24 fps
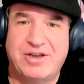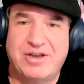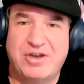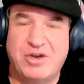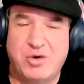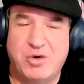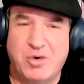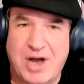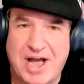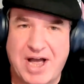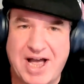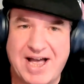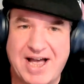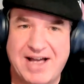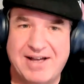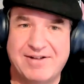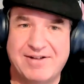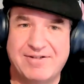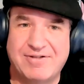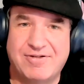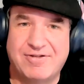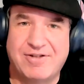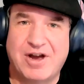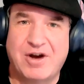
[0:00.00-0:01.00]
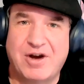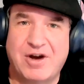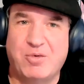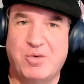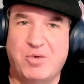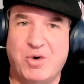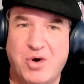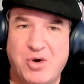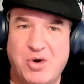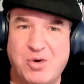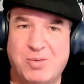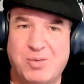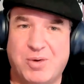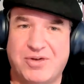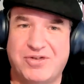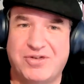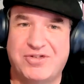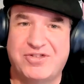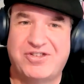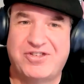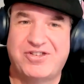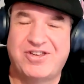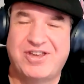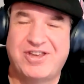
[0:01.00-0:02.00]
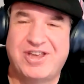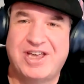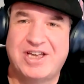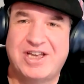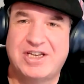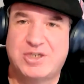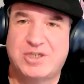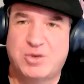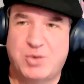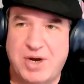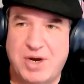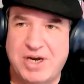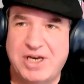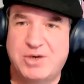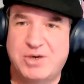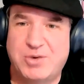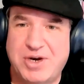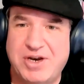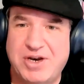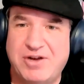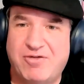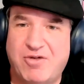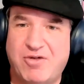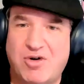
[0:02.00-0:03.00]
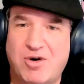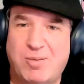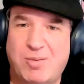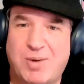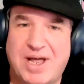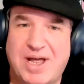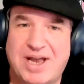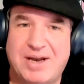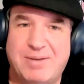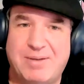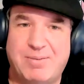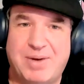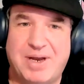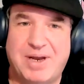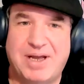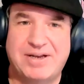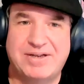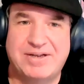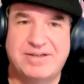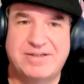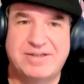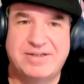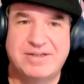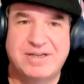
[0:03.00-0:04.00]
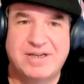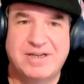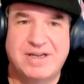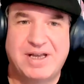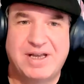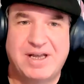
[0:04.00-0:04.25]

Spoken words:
you have a robust 2024 plan in place,